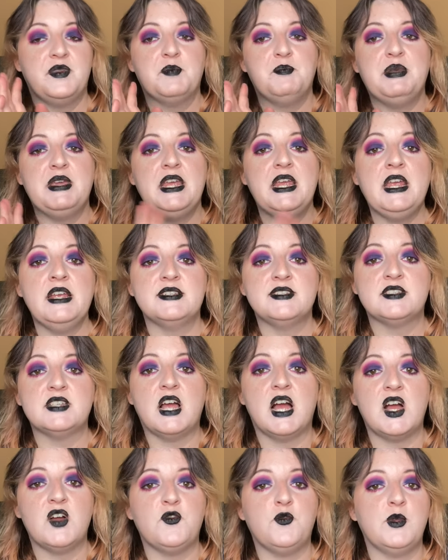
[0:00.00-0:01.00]
pee
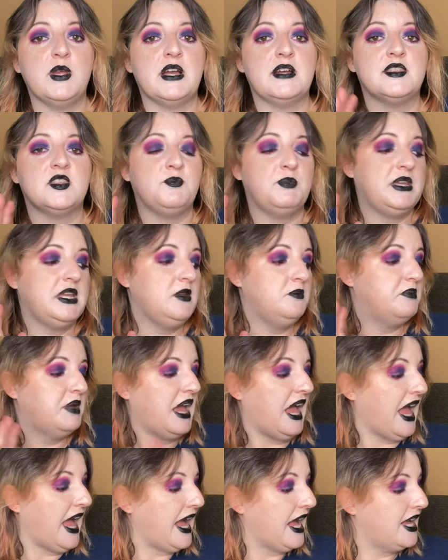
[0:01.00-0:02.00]
stuff, we got the pee
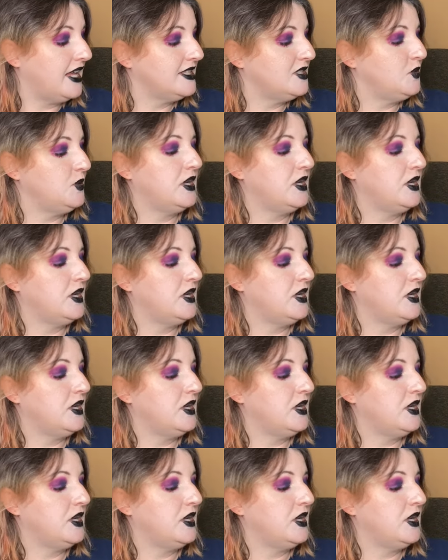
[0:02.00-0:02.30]
pads,